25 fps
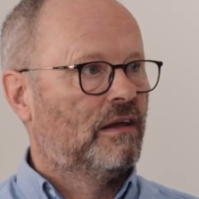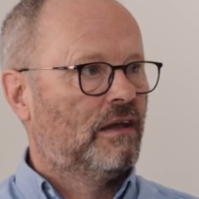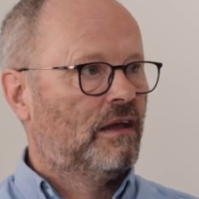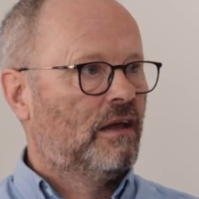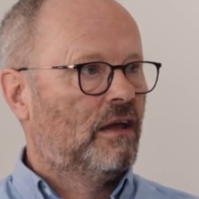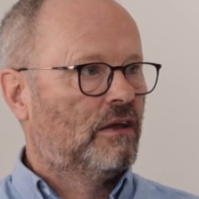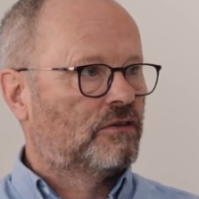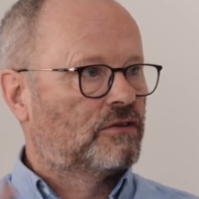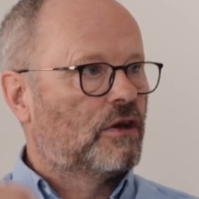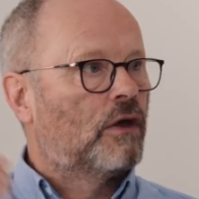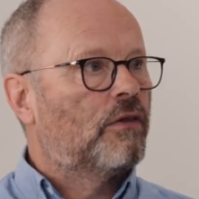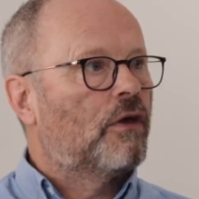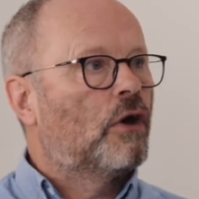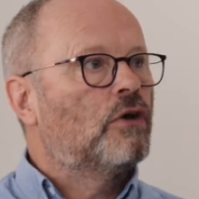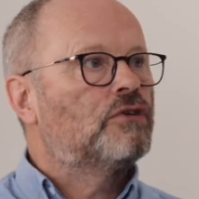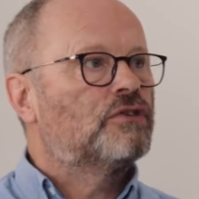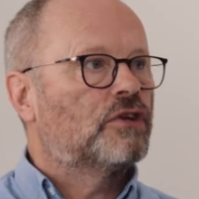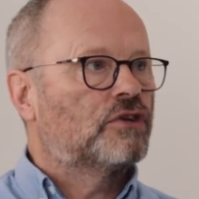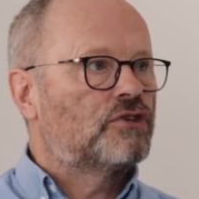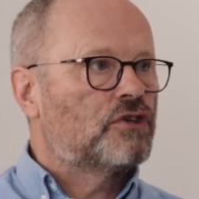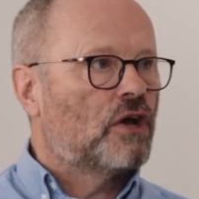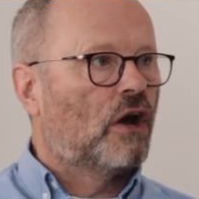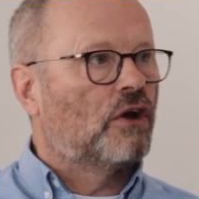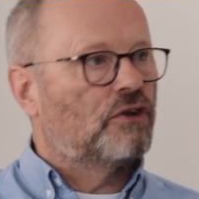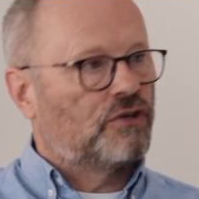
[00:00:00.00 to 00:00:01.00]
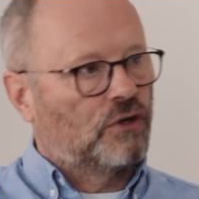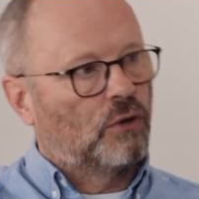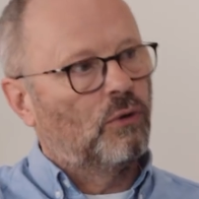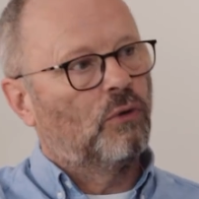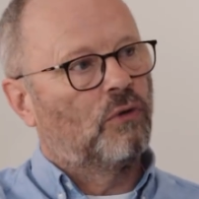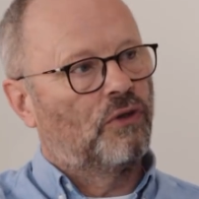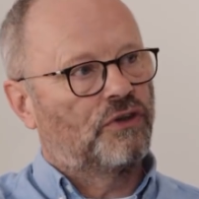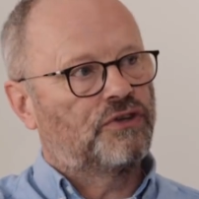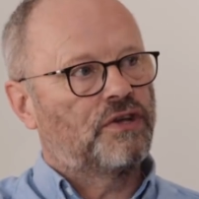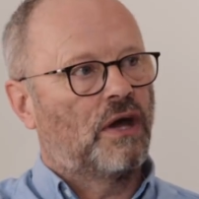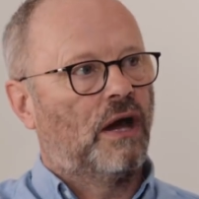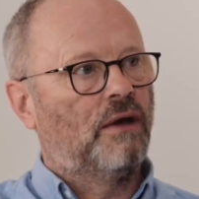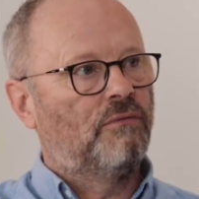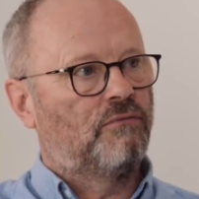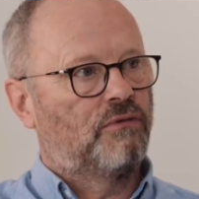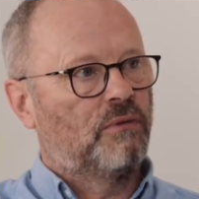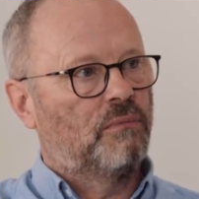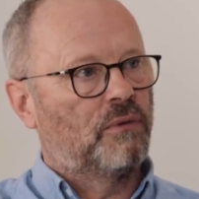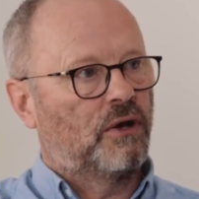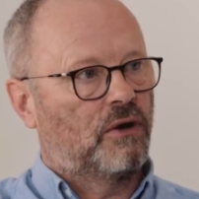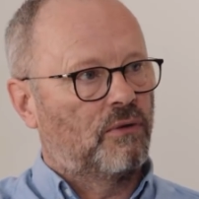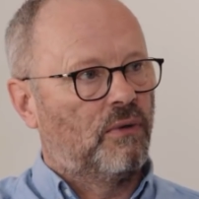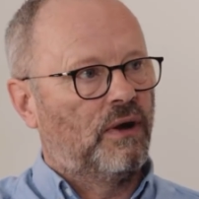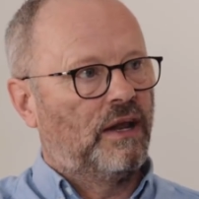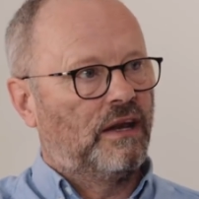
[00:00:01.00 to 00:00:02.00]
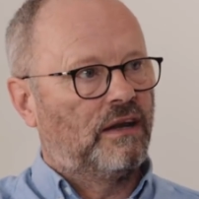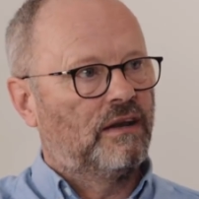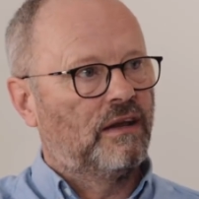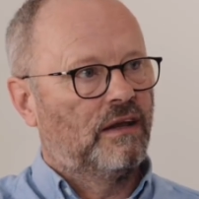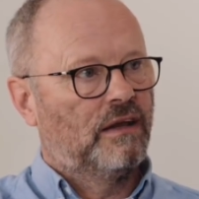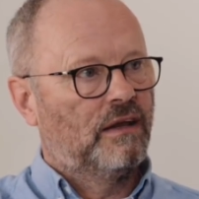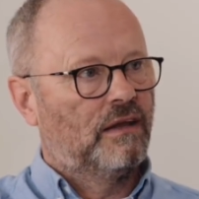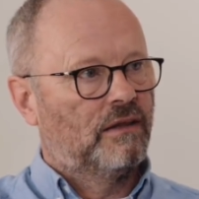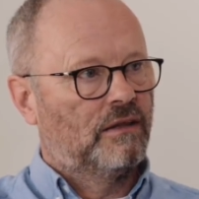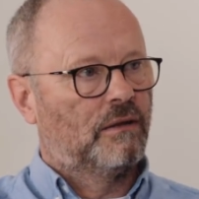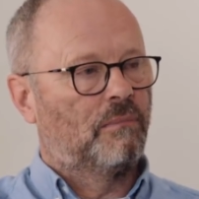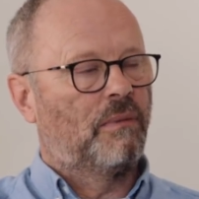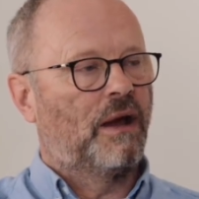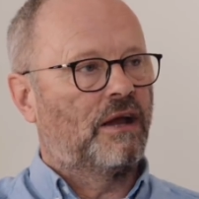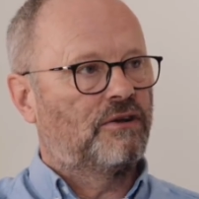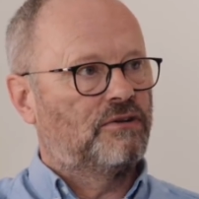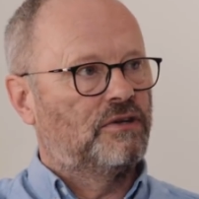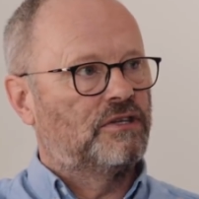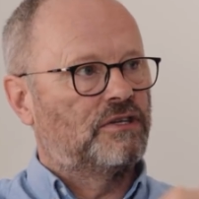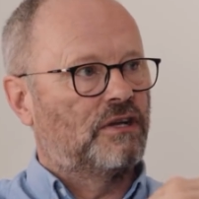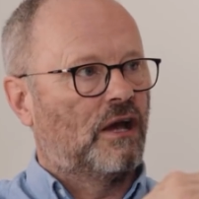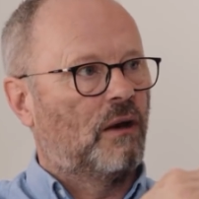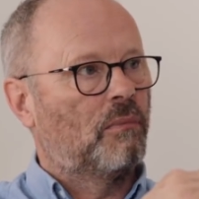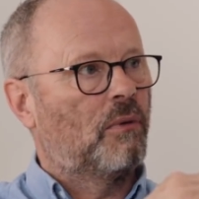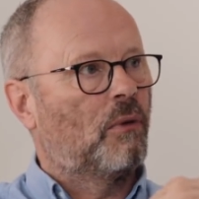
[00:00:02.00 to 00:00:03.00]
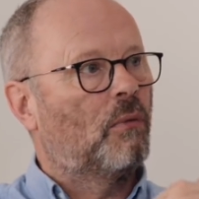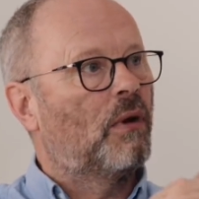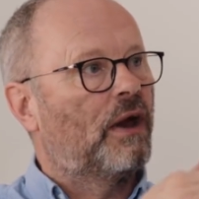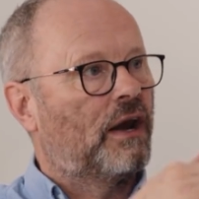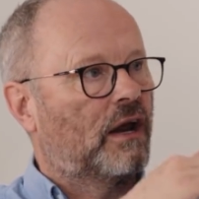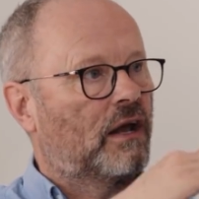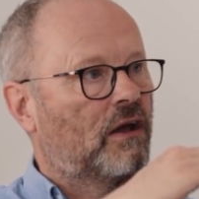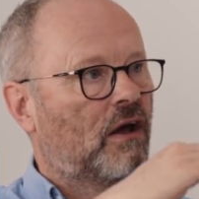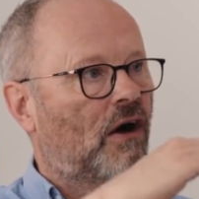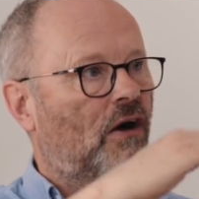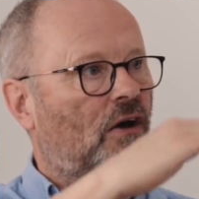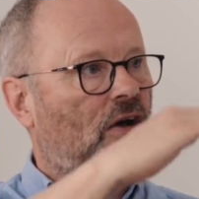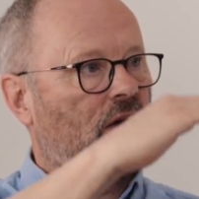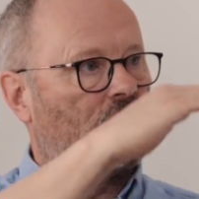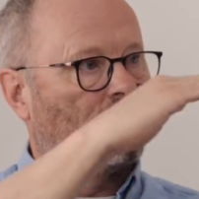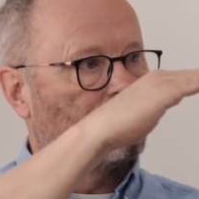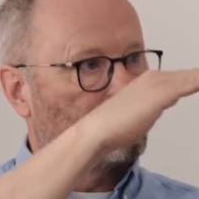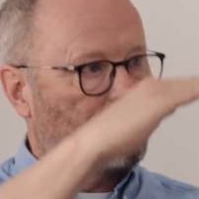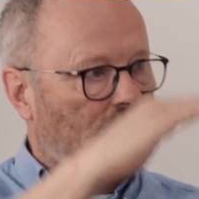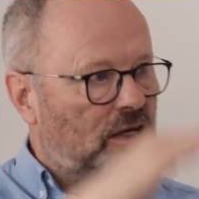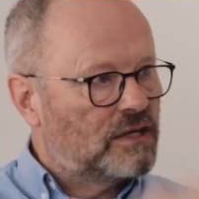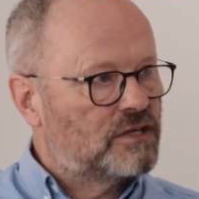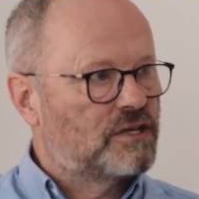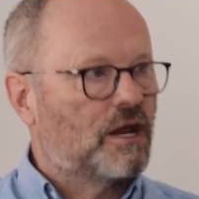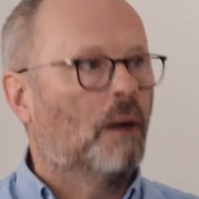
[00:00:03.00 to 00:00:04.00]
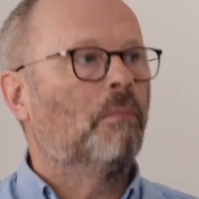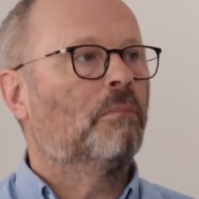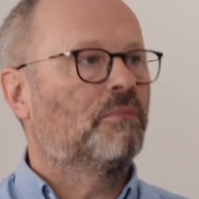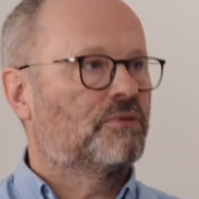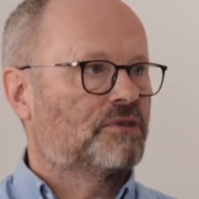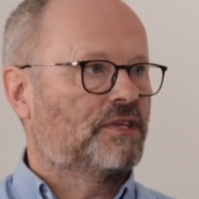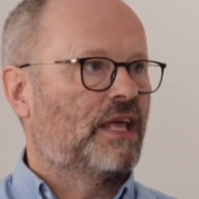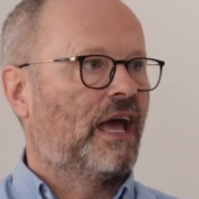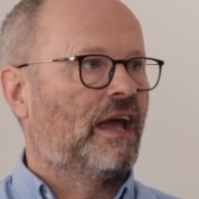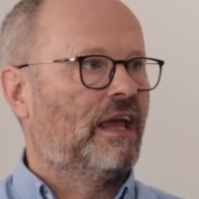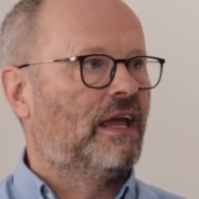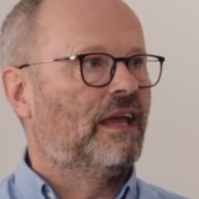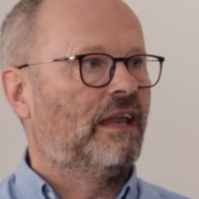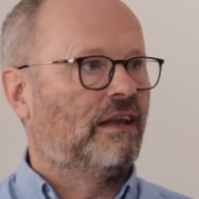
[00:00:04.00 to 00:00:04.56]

Okay, so those are charging all the time from the grid, the batteries are, but when a car comes, it dumps that